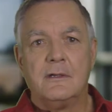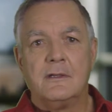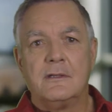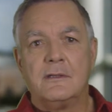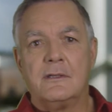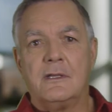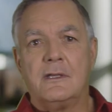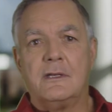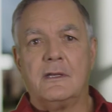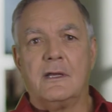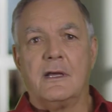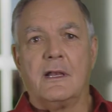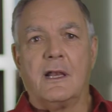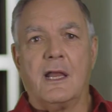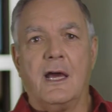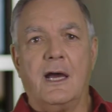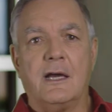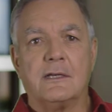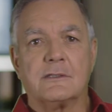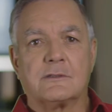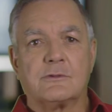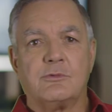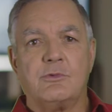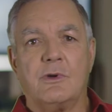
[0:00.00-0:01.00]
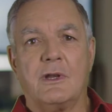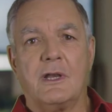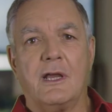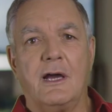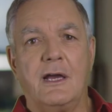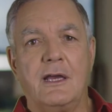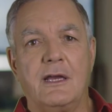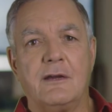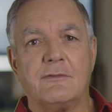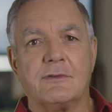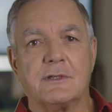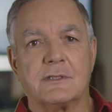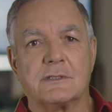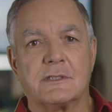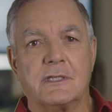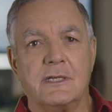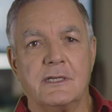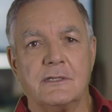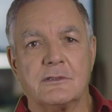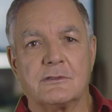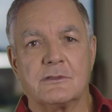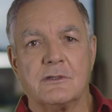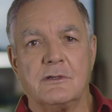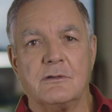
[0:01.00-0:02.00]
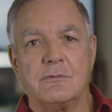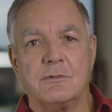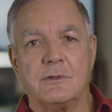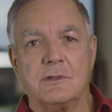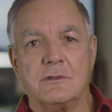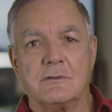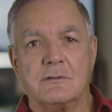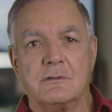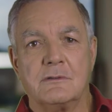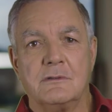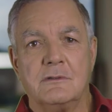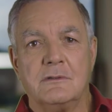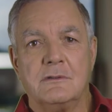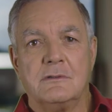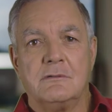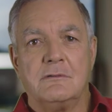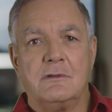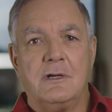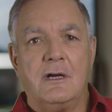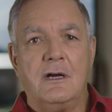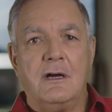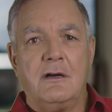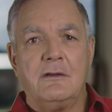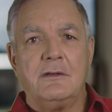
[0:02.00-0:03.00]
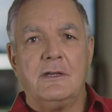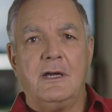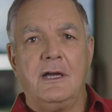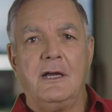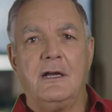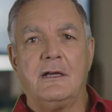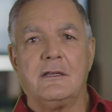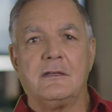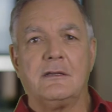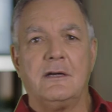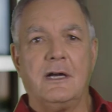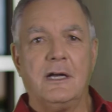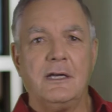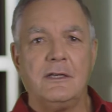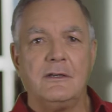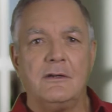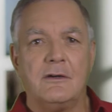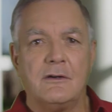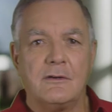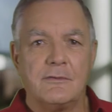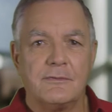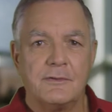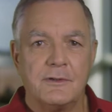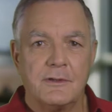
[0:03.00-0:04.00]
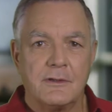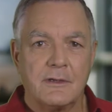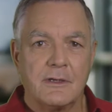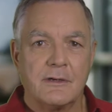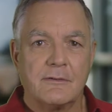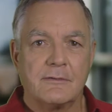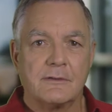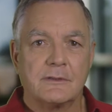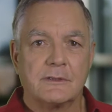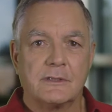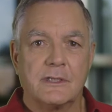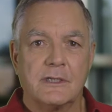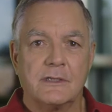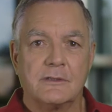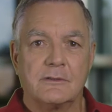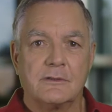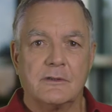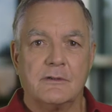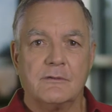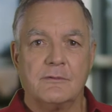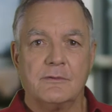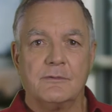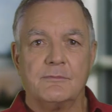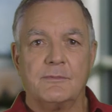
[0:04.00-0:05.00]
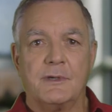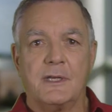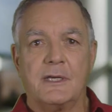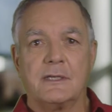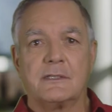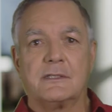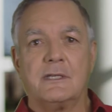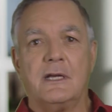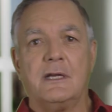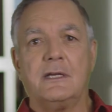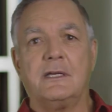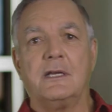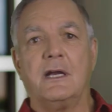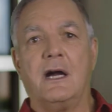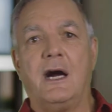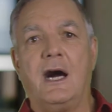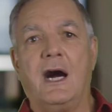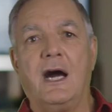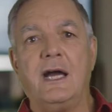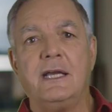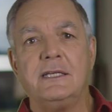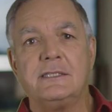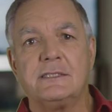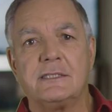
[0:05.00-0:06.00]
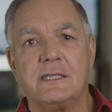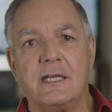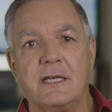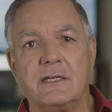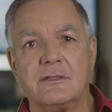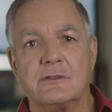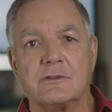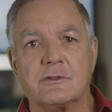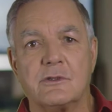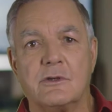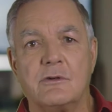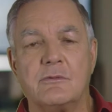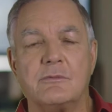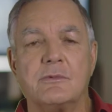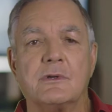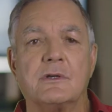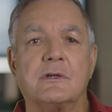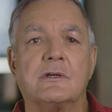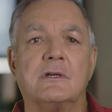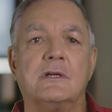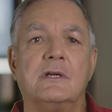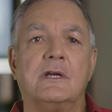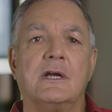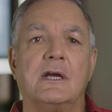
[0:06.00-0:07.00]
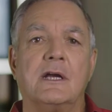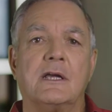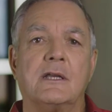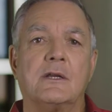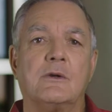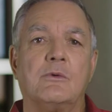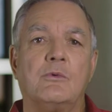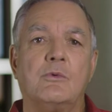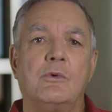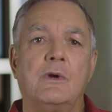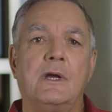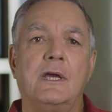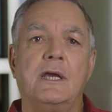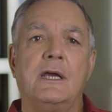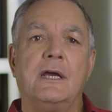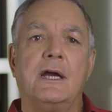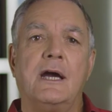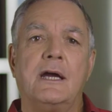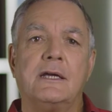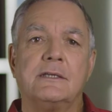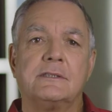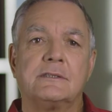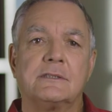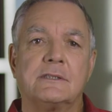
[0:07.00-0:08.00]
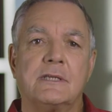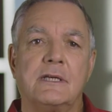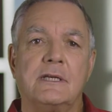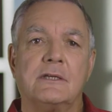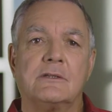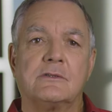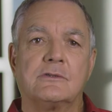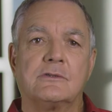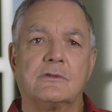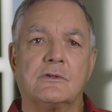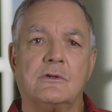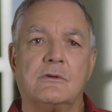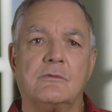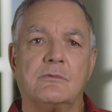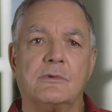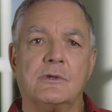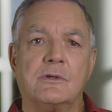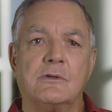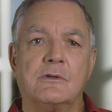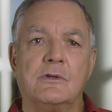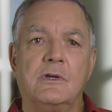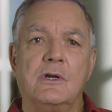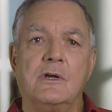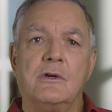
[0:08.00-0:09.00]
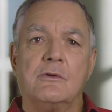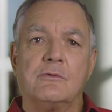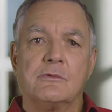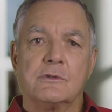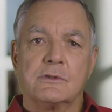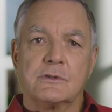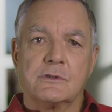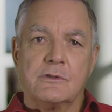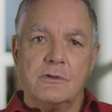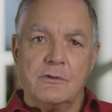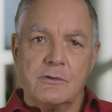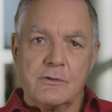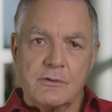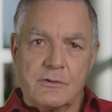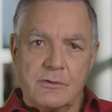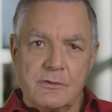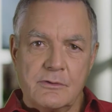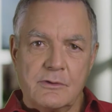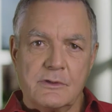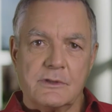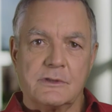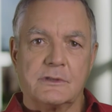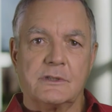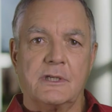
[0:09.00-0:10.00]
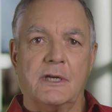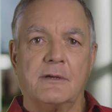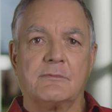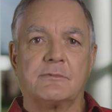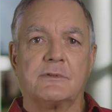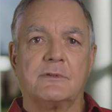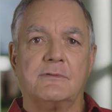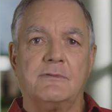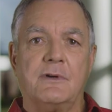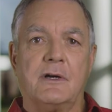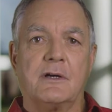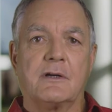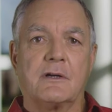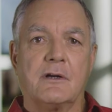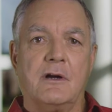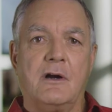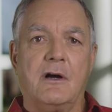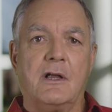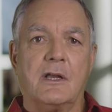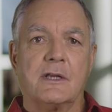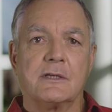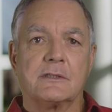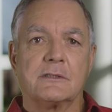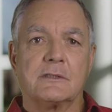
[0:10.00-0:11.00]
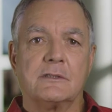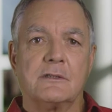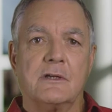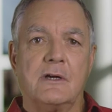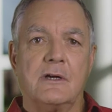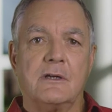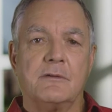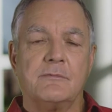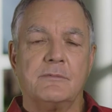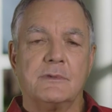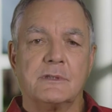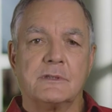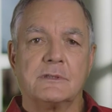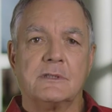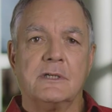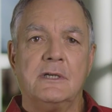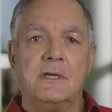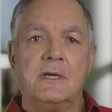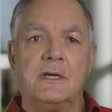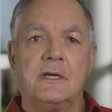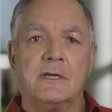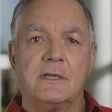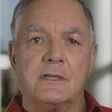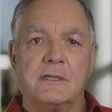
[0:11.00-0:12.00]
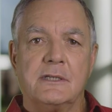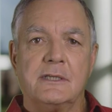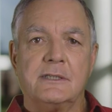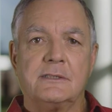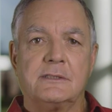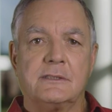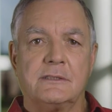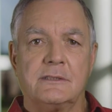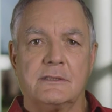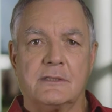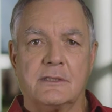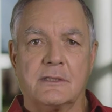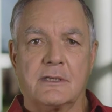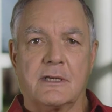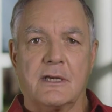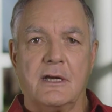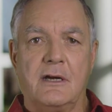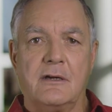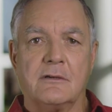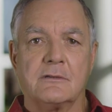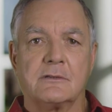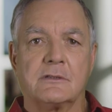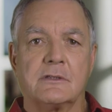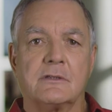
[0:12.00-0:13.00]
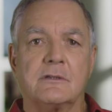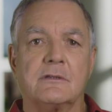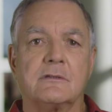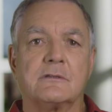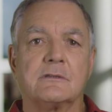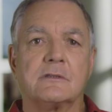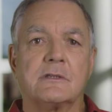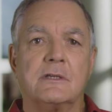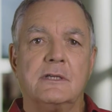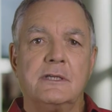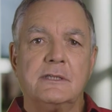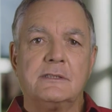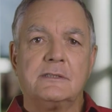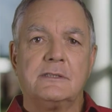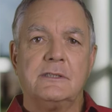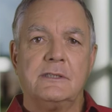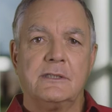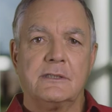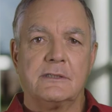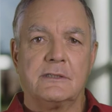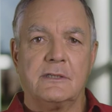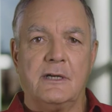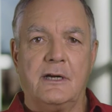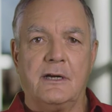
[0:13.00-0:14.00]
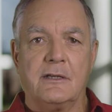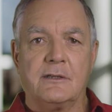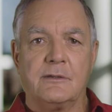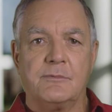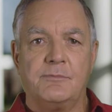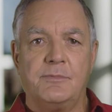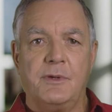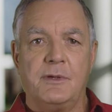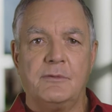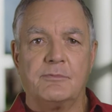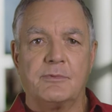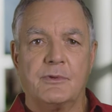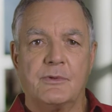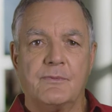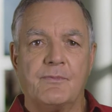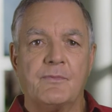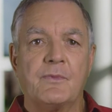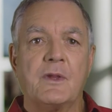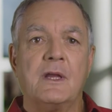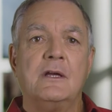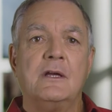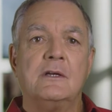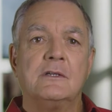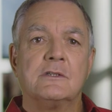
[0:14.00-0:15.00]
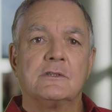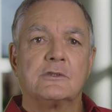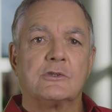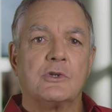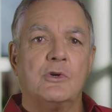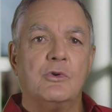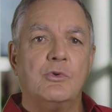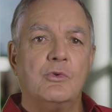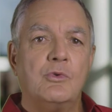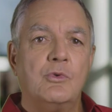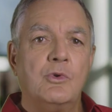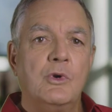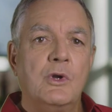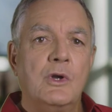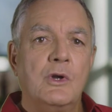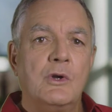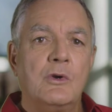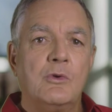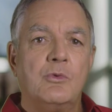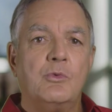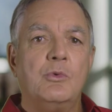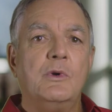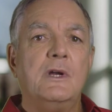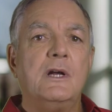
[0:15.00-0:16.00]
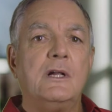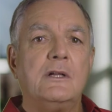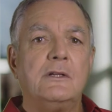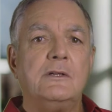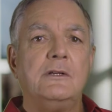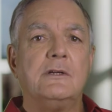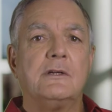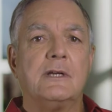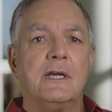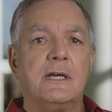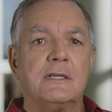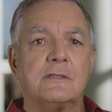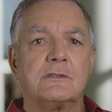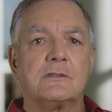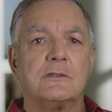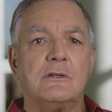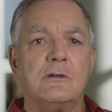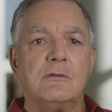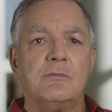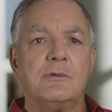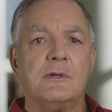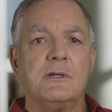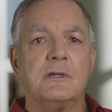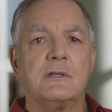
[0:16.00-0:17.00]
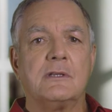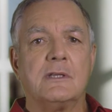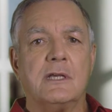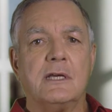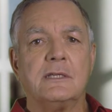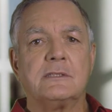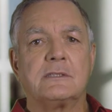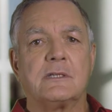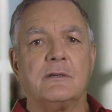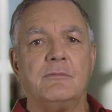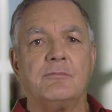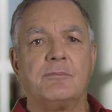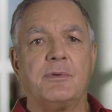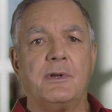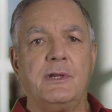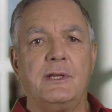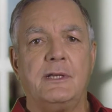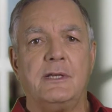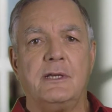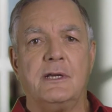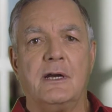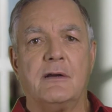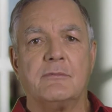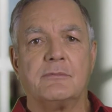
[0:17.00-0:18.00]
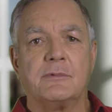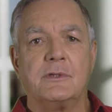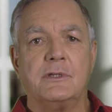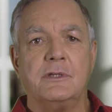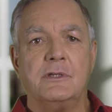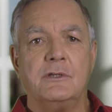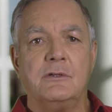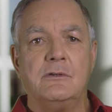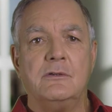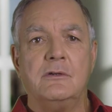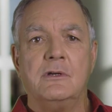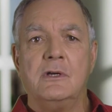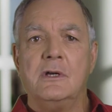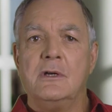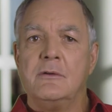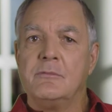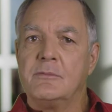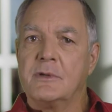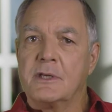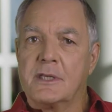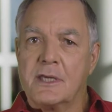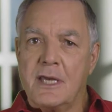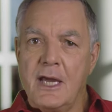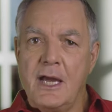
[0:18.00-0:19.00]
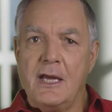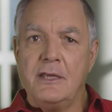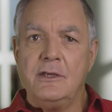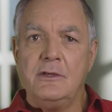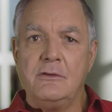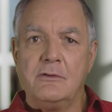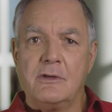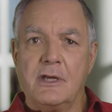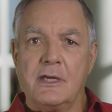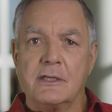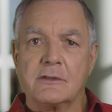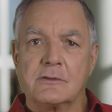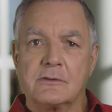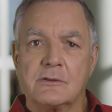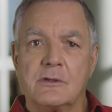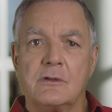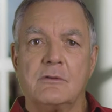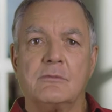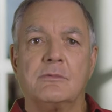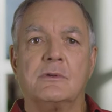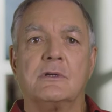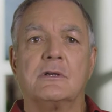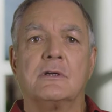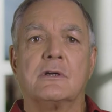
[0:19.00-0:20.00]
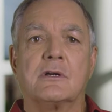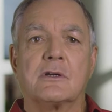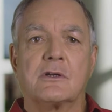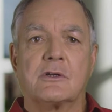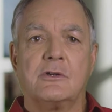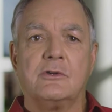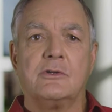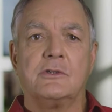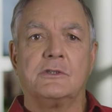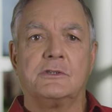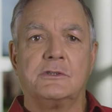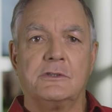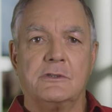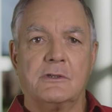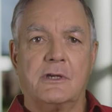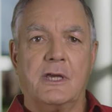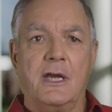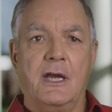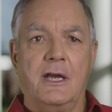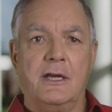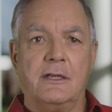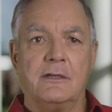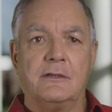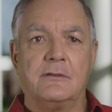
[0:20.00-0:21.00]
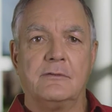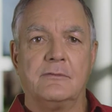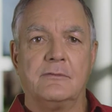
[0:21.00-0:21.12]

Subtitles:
Then they'll ask, will I ever stay sober? Well, how the hell do I know if you'll ever stay sober? But I tell you, I stayed sober, and the way I stayed sober was going through the steps of Alcoholics Anonymous, listening to counselors, listening to other people. So will you get sober? That's completely up to you. But can you get sober? Of course you can.